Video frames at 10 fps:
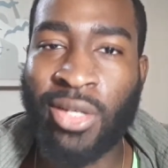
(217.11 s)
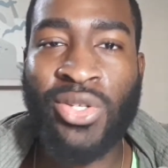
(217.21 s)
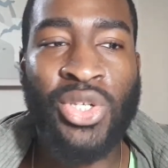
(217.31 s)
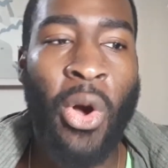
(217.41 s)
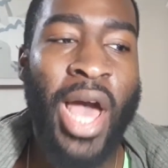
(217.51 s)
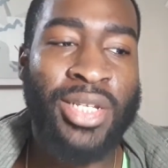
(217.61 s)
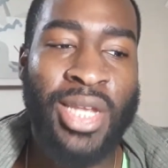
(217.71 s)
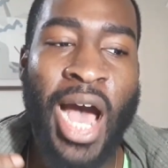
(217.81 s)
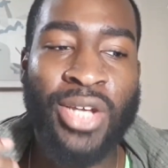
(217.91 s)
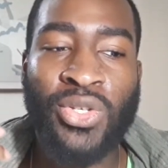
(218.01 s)
so as
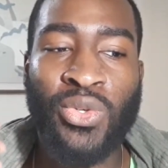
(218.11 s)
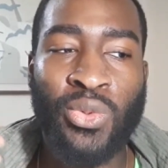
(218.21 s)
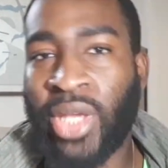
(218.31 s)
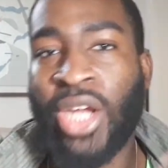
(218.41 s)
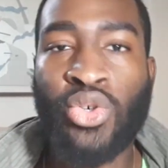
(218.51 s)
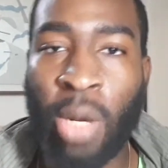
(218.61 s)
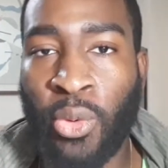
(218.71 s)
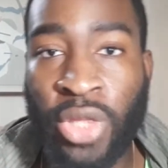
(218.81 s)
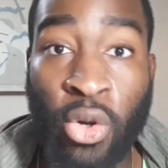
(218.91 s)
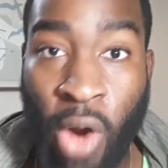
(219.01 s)
not to get in trouble
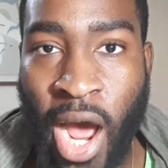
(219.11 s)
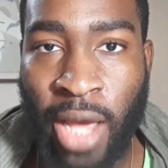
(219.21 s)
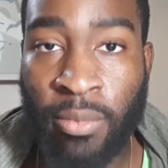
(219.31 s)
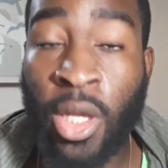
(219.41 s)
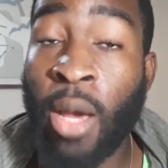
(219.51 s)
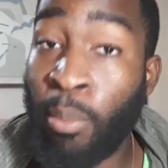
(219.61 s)
with crime.